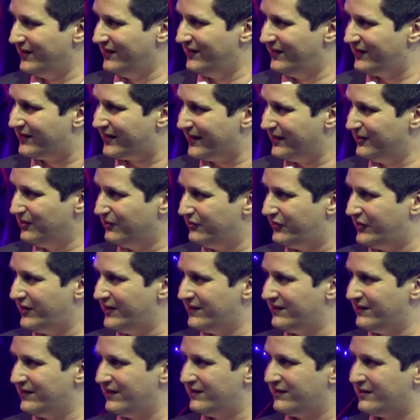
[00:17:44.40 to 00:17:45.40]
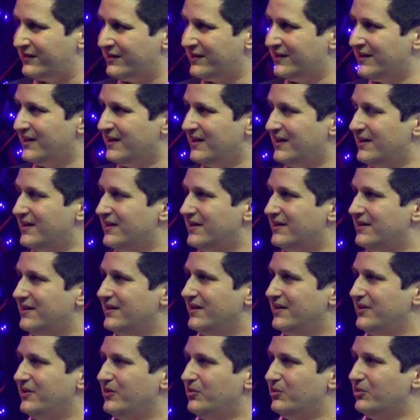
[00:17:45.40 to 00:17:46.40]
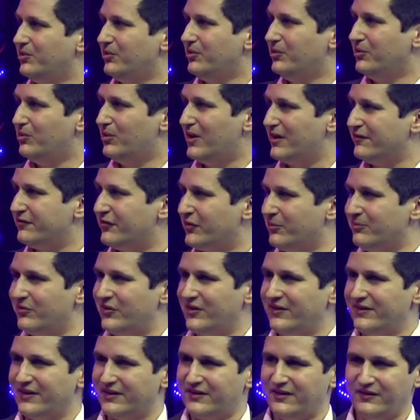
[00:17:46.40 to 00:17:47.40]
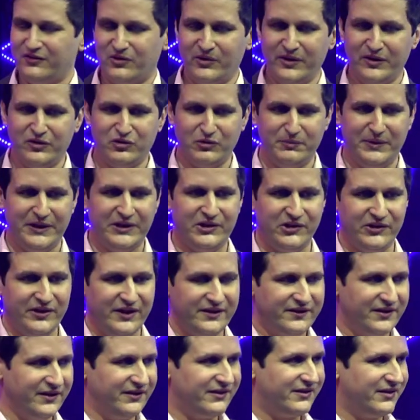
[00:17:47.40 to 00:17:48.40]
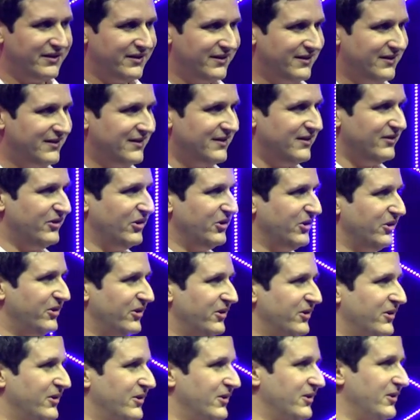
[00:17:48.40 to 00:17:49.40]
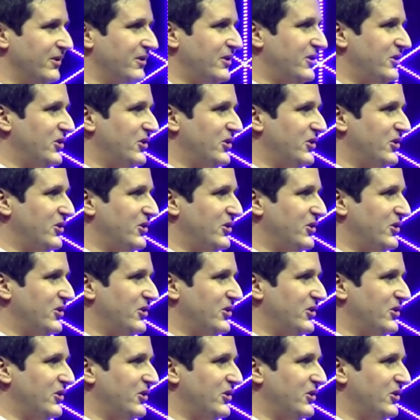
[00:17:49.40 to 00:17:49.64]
in this kind of things is you, you have something that is going to be connected. The